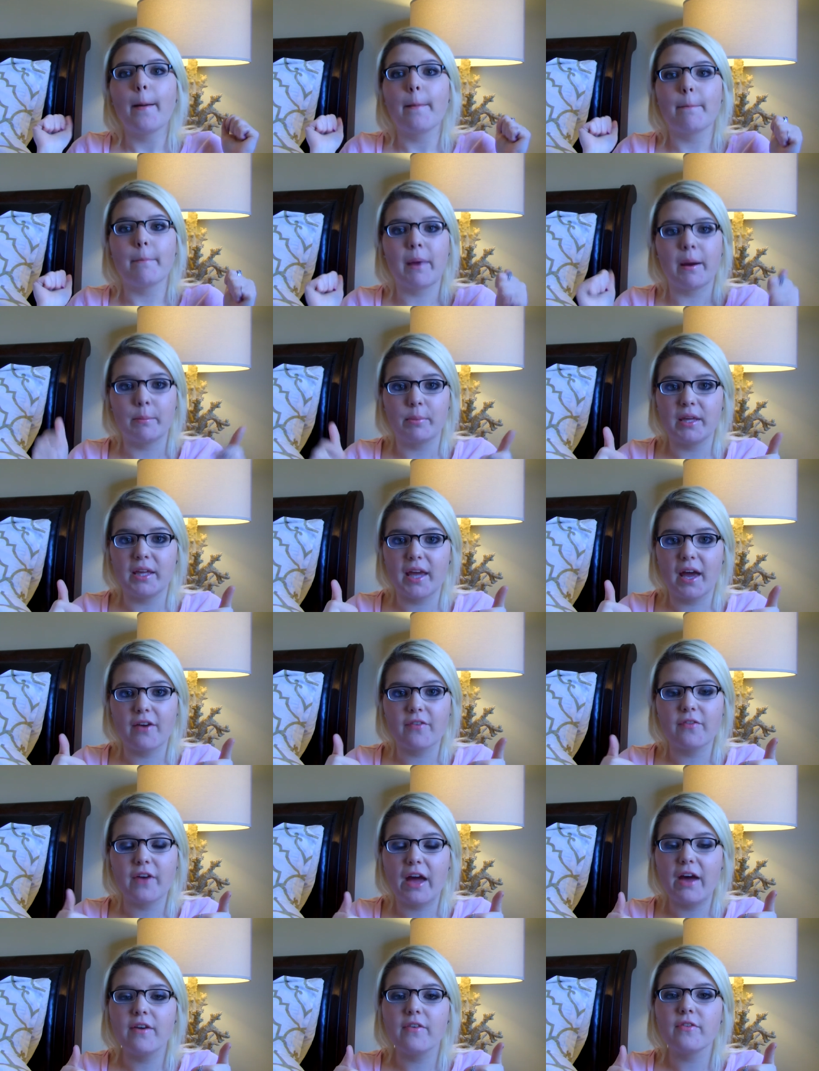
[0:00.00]
my
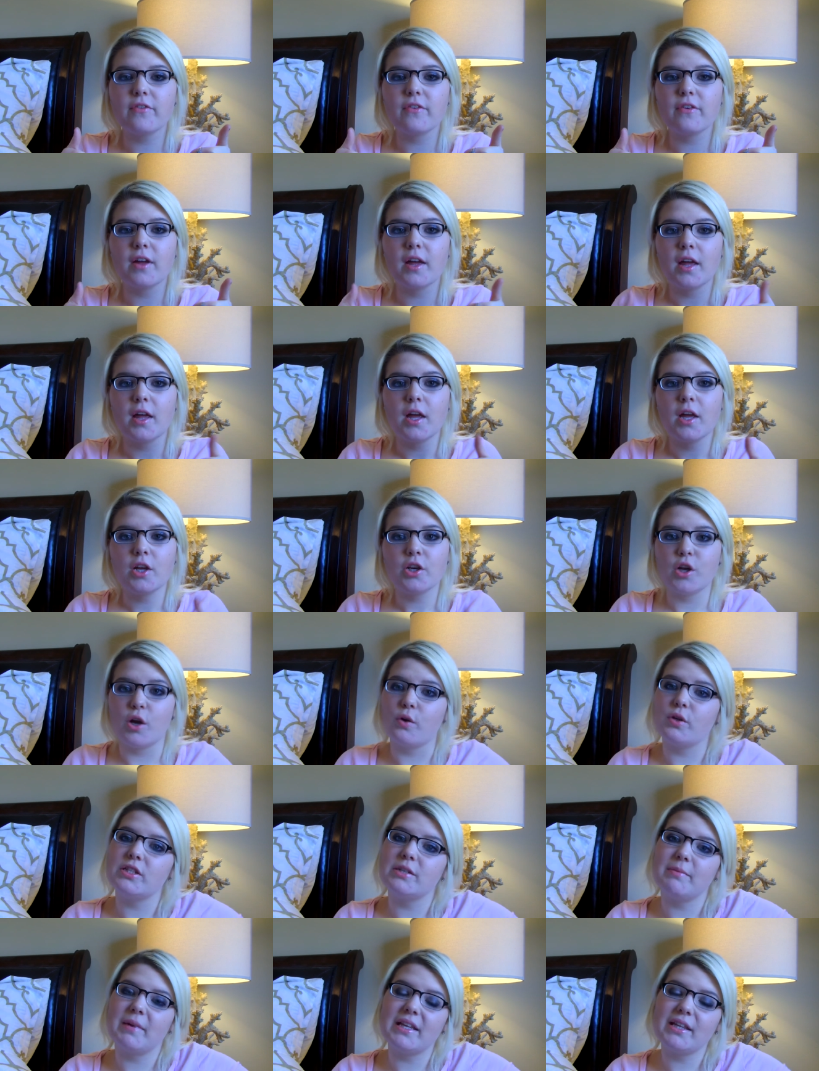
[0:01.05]
BFF, no,
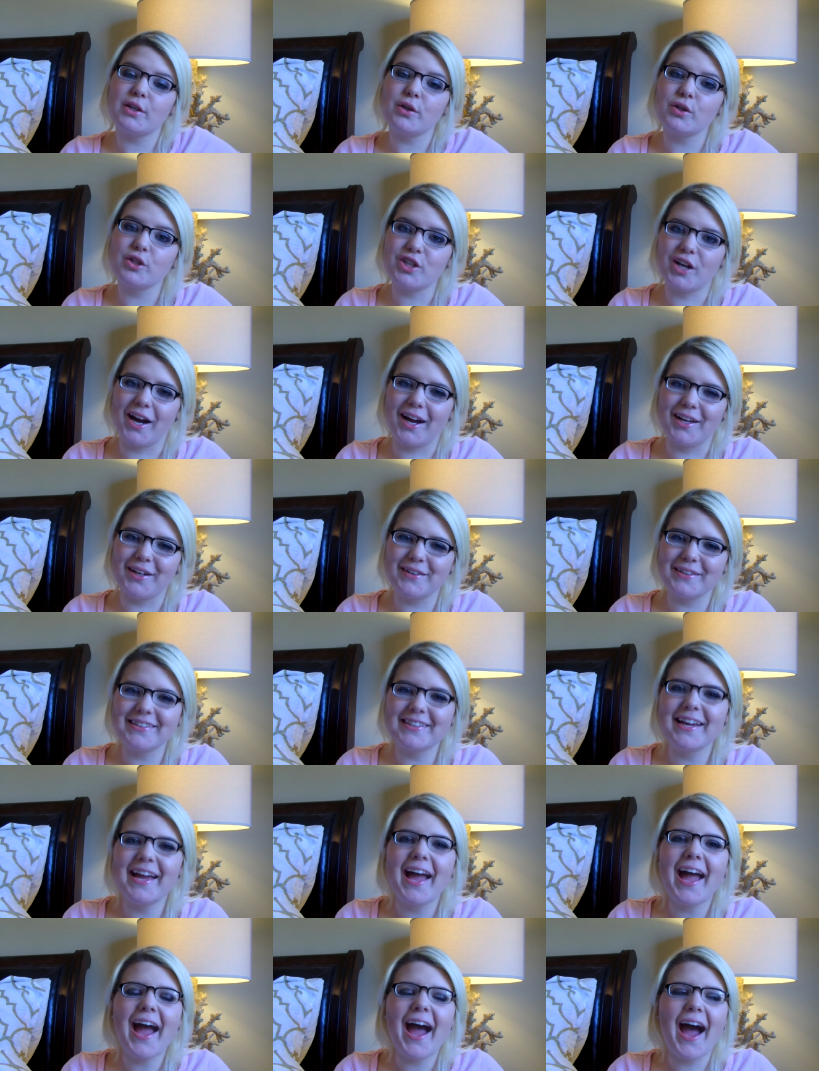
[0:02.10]
to my little child.
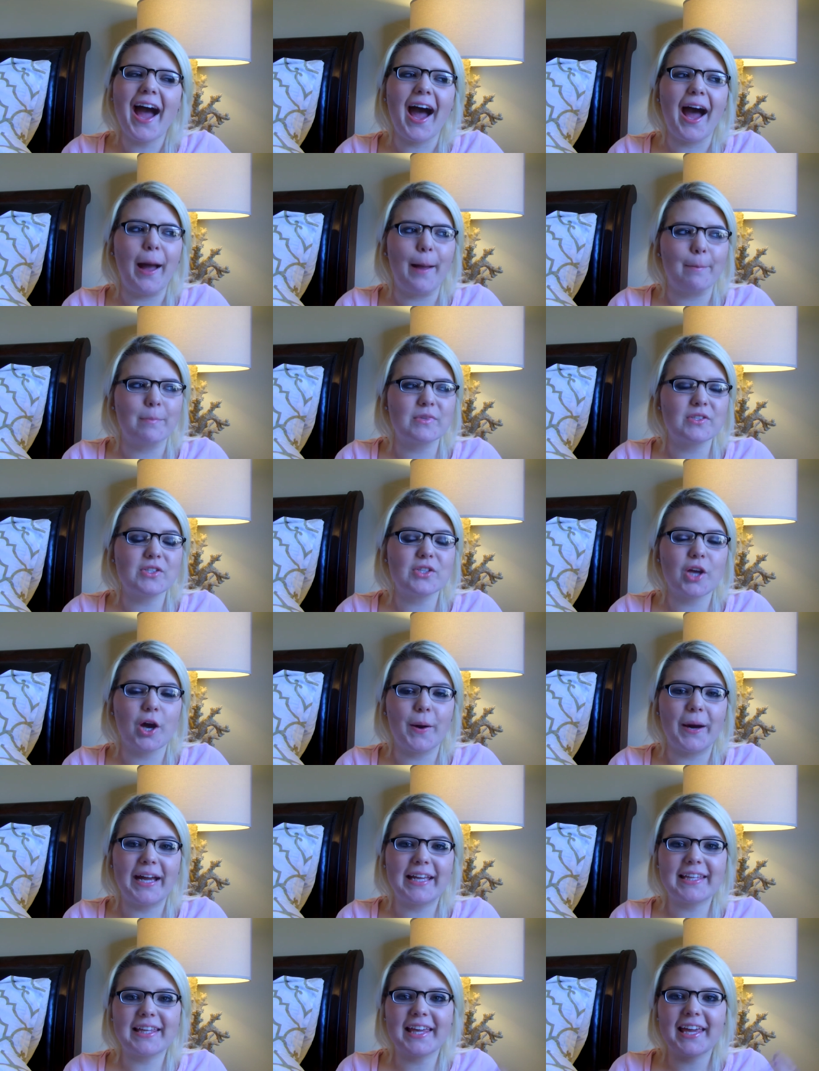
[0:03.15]
Um, so
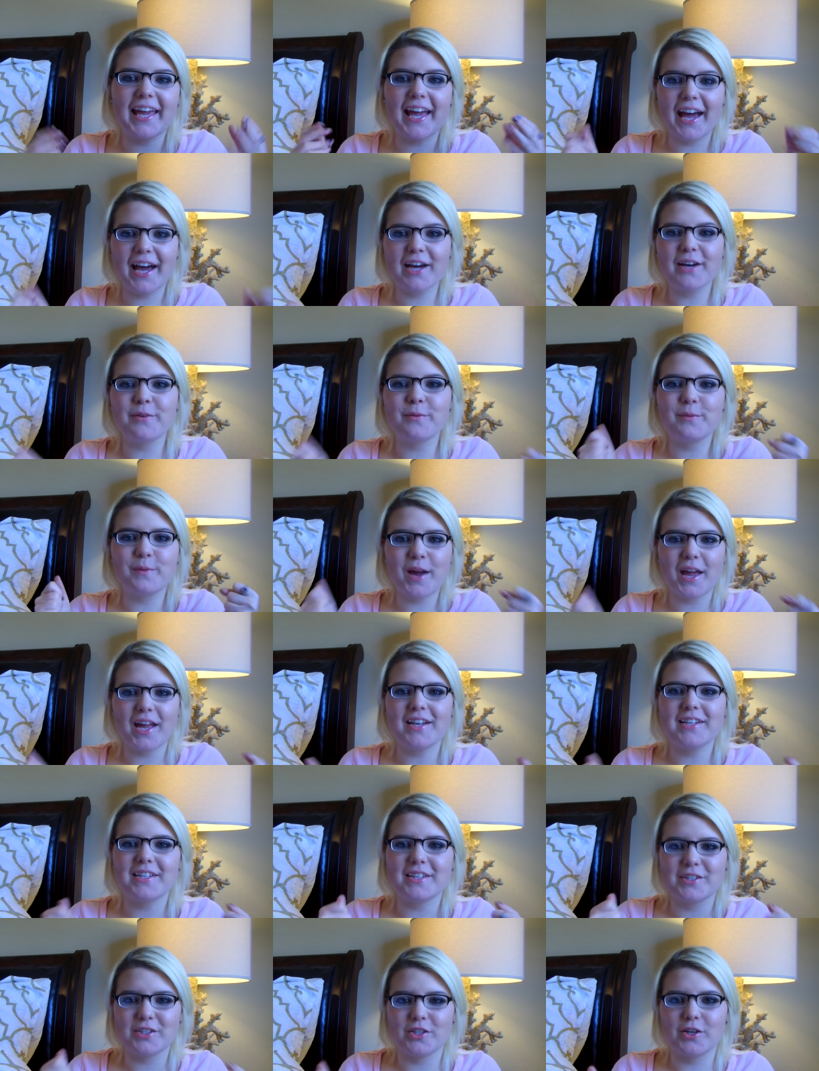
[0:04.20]
I can't
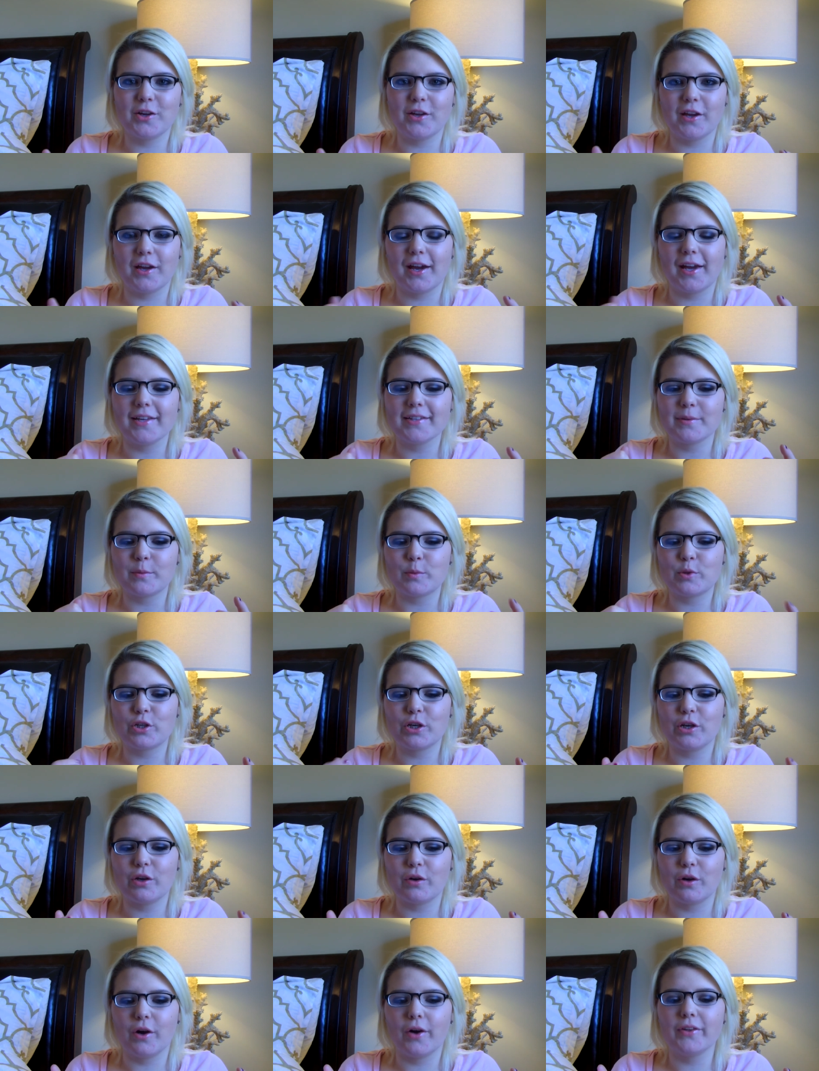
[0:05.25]
wait to show you guys. I'm sure
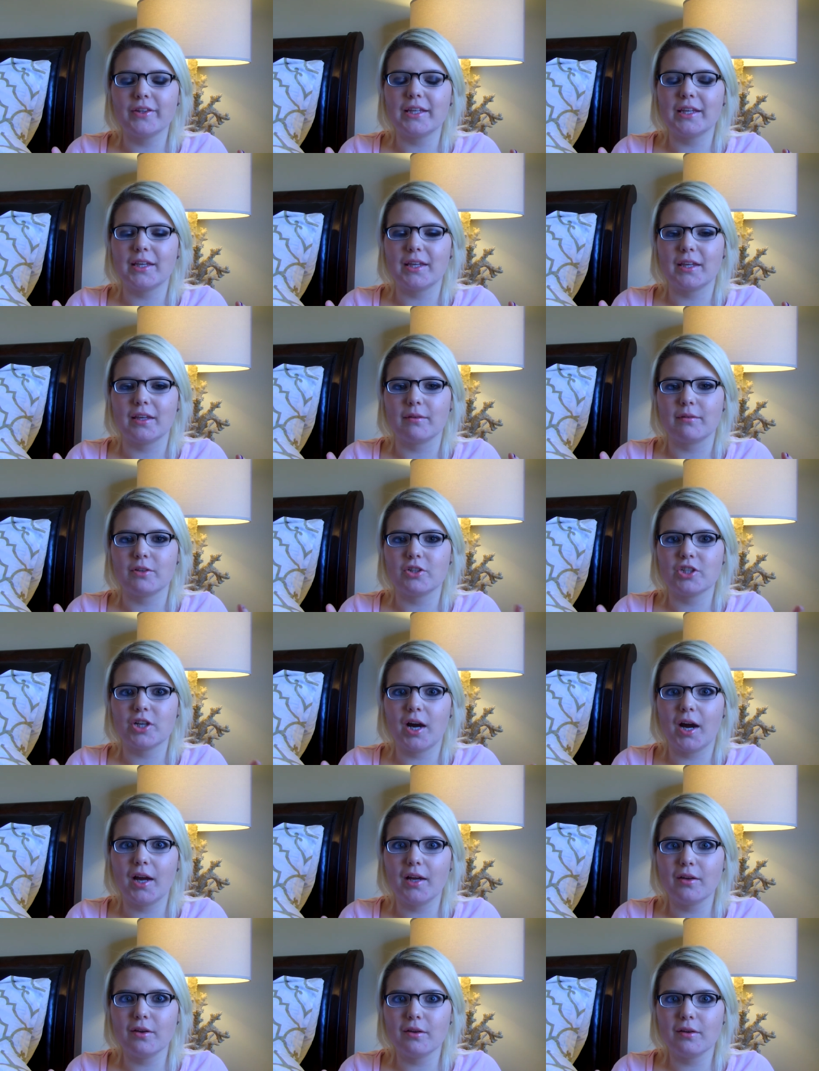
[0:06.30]
you're all thinking,
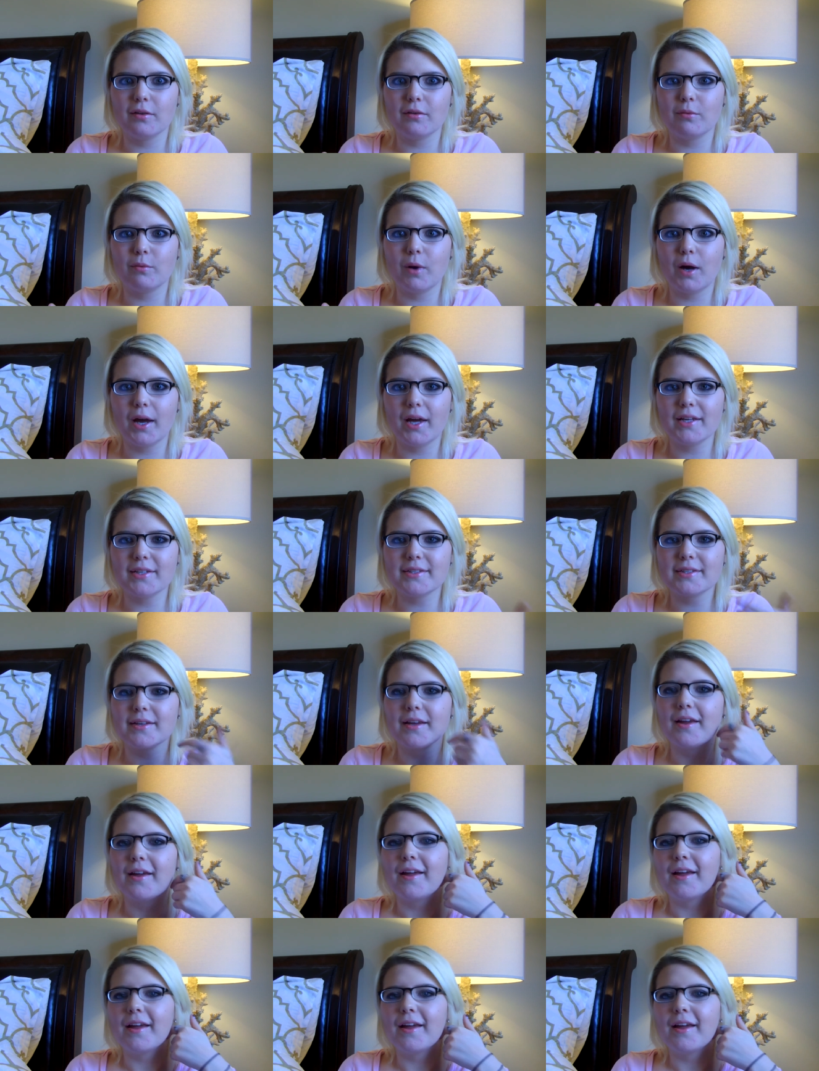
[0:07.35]
child, what?